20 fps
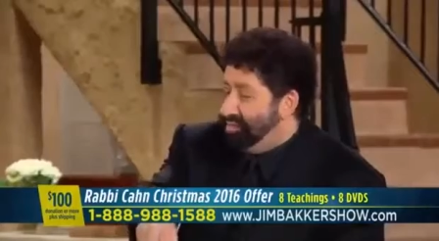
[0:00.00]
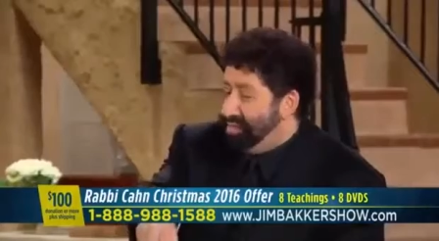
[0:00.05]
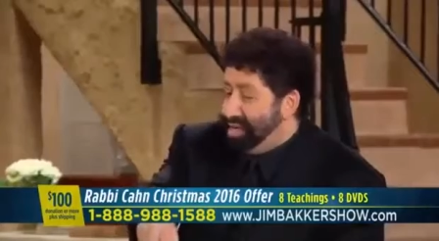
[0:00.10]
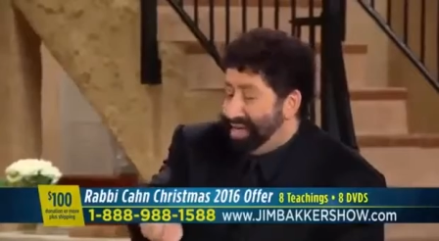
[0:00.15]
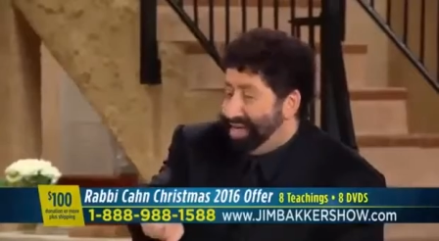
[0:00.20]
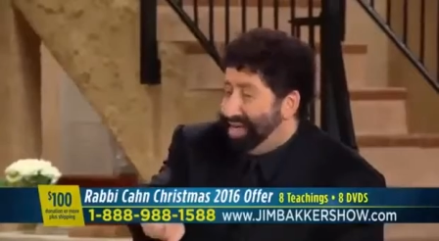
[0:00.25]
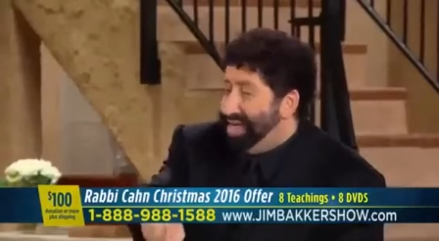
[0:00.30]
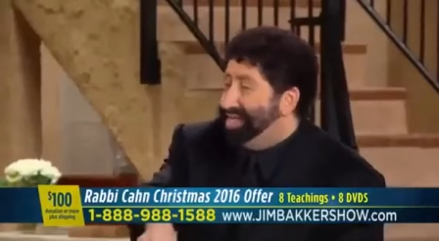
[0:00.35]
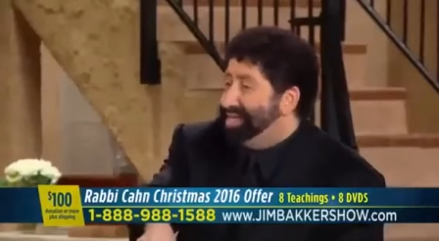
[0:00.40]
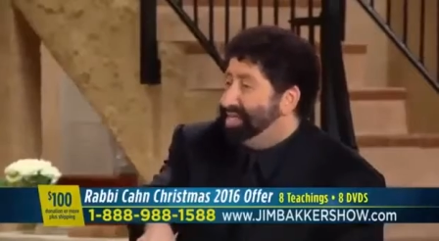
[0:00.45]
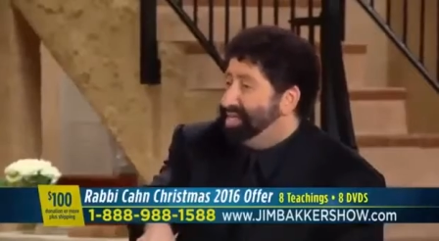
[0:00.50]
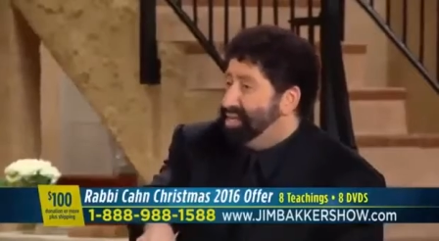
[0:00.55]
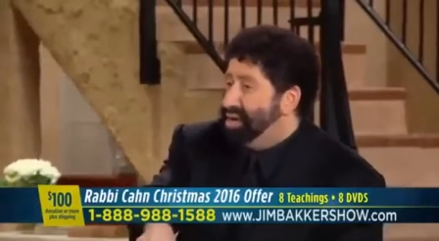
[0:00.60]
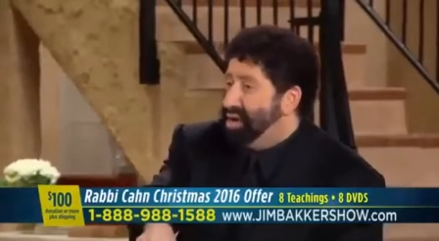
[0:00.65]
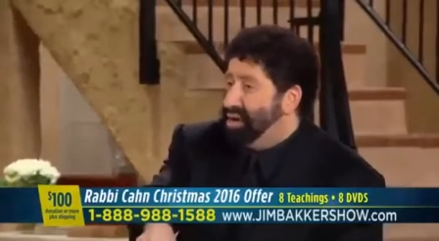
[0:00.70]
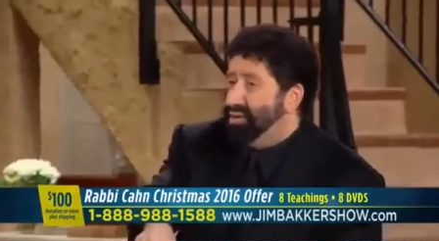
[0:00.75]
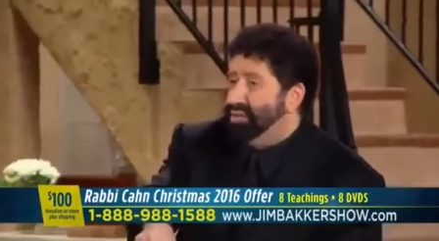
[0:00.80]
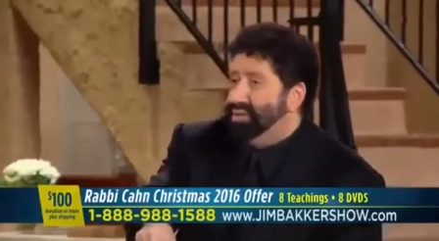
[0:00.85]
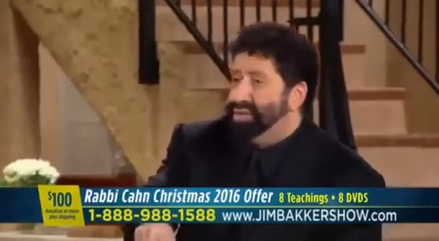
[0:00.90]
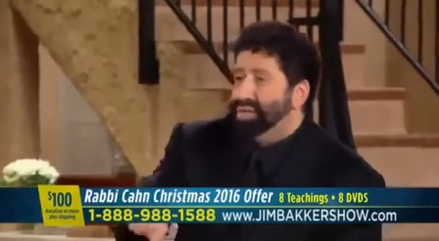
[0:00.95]
begins in the
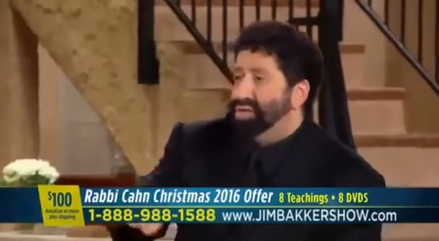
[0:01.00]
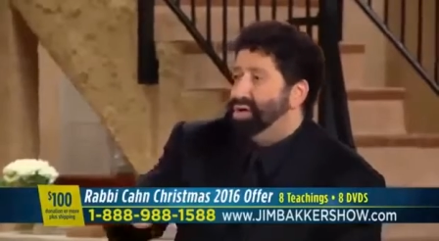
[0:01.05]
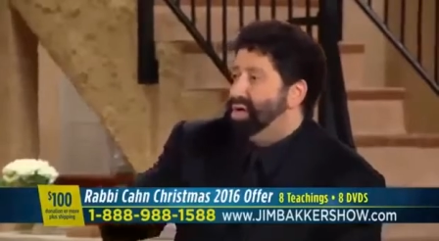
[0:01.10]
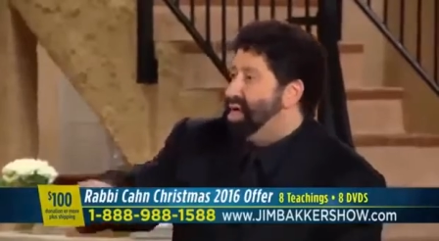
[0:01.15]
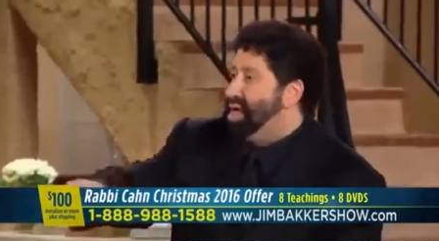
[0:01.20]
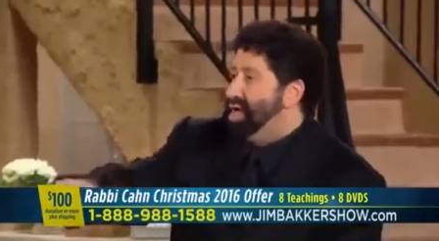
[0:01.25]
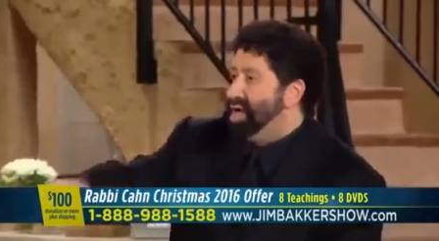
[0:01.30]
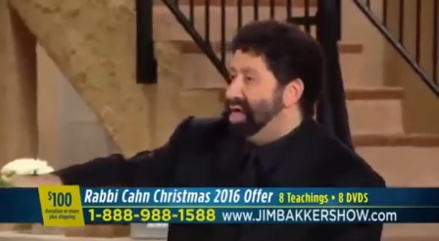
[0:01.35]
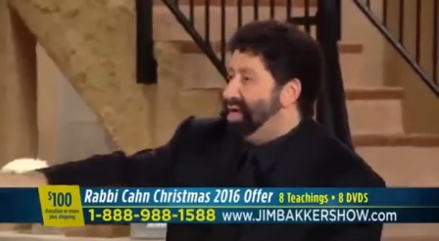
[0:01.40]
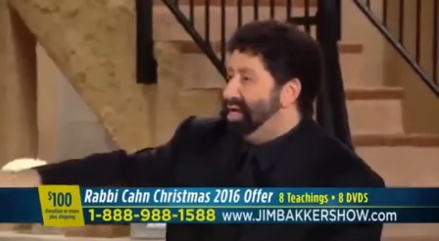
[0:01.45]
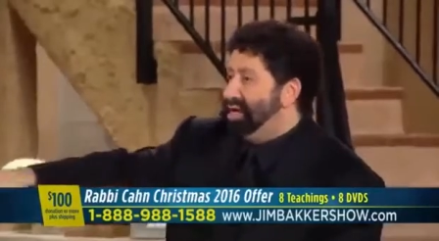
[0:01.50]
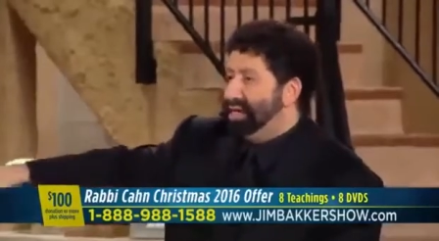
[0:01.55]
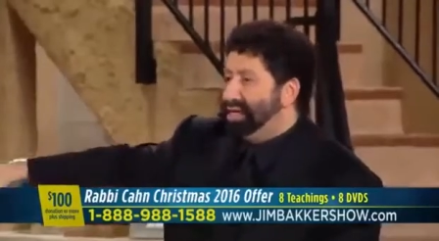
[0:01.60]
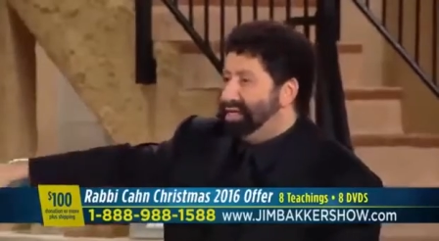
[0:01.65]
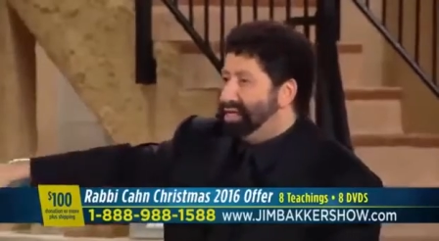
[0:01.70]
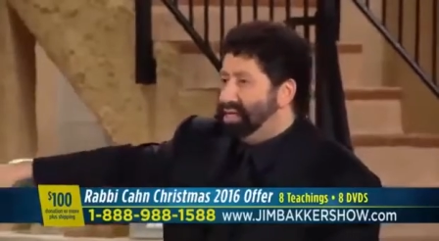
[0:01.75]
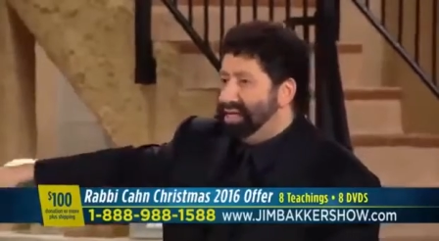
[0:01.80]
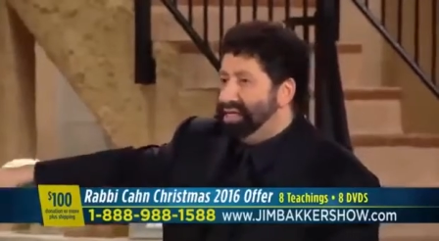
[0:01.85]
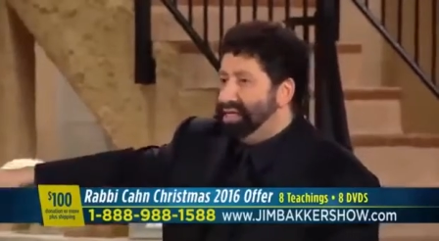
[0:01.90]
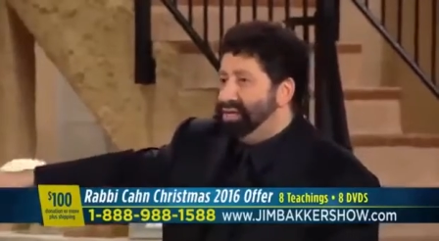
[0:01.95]
Harbinger. It
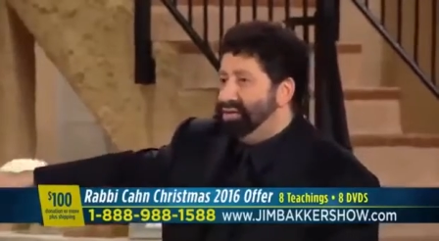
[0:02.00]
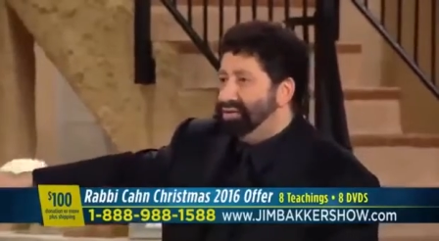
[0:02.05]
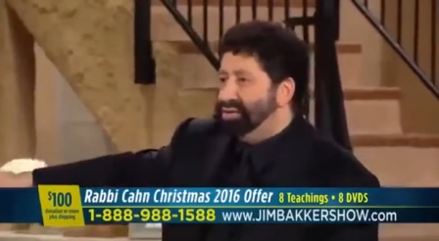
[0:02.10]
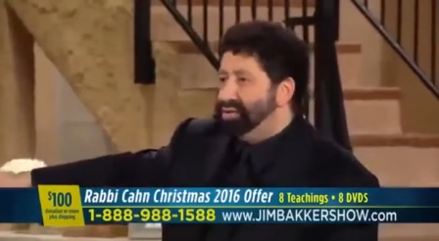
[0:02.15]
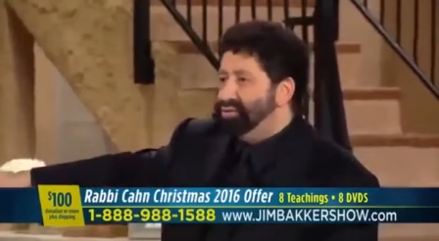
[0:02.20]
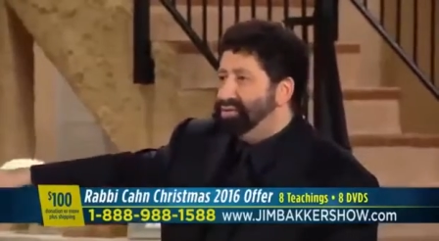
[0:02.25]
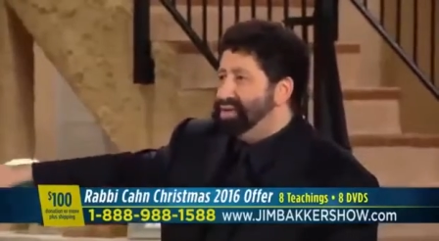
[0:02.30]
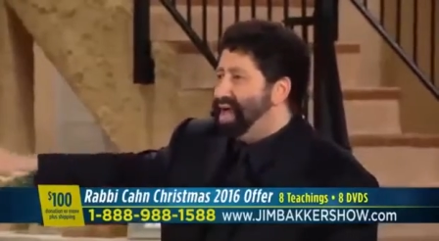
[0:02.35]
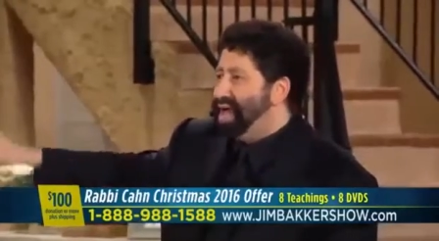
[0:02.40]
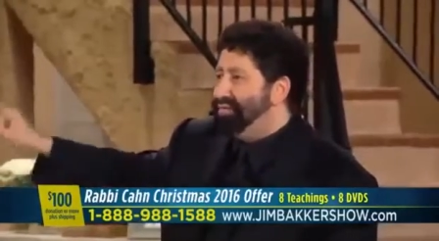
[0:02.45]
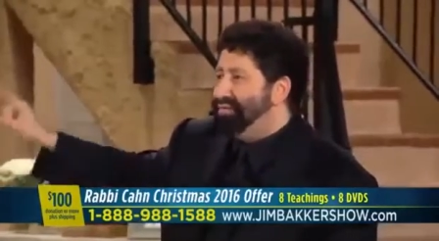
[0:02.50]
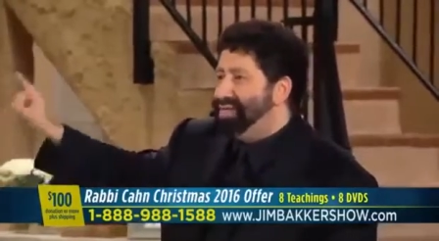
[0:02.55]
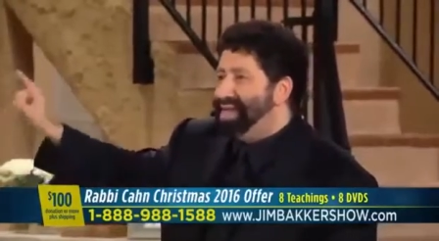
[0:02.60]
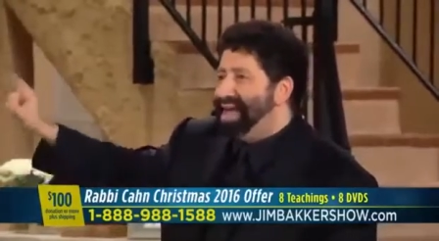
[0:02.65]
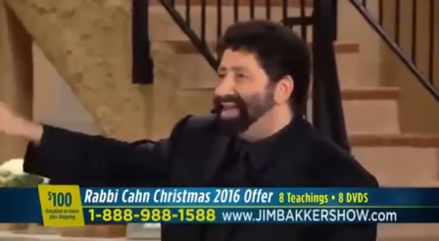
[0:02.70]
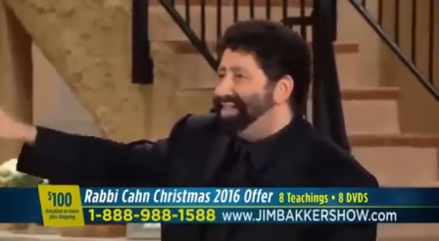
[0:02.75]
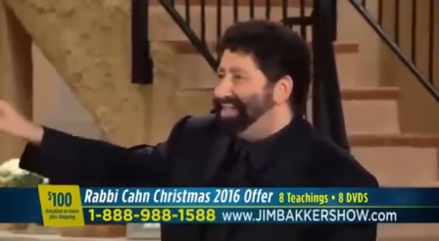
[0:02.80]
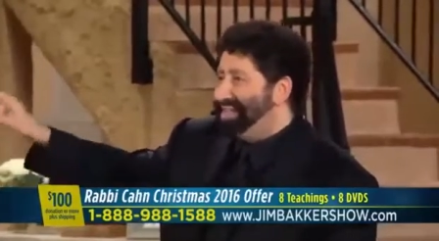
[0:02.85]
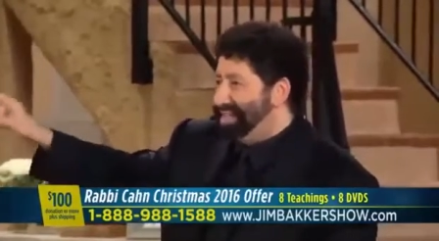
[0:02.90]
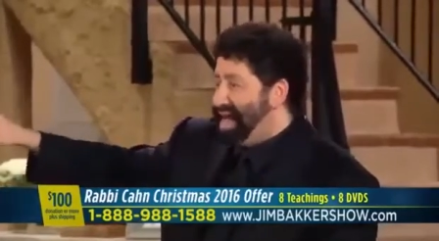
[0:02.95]
continues. We have
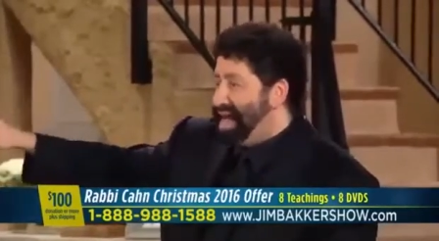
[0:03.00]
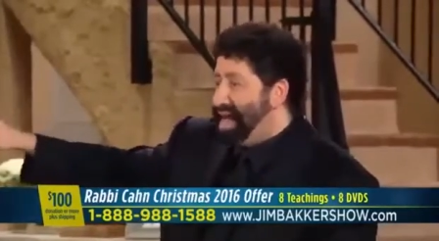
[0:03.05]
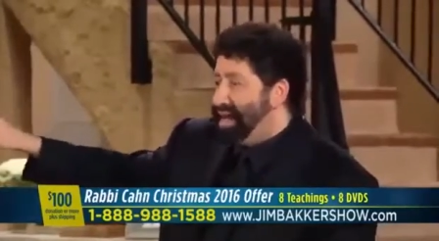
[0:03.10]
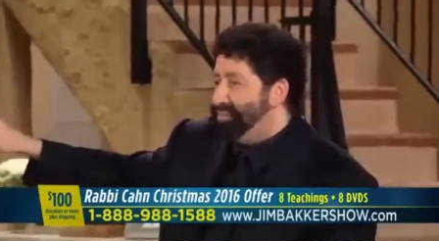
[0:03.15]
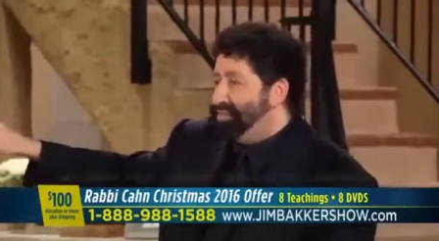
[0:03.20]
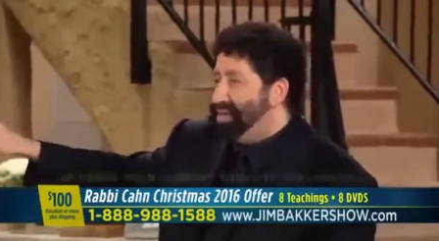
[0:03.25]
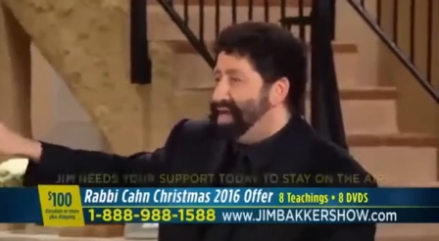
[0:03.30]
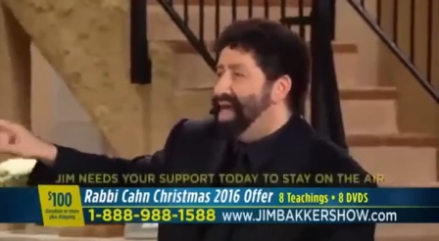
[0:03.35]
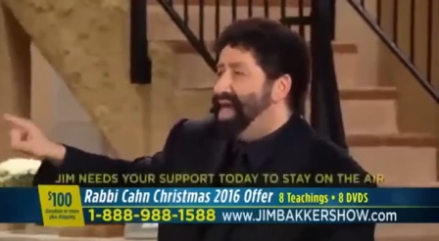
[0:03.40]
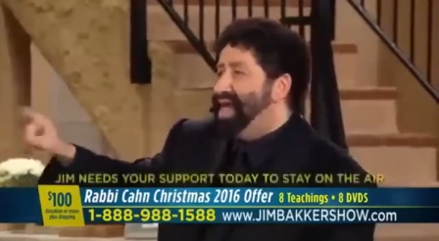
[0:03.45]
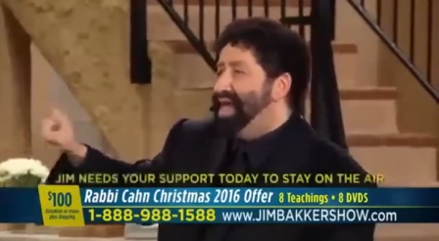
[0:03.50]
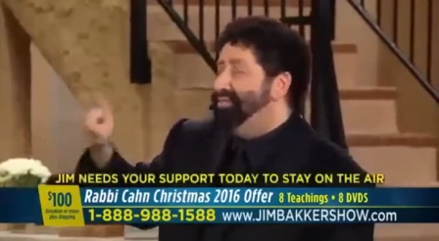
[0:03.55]
not stopped.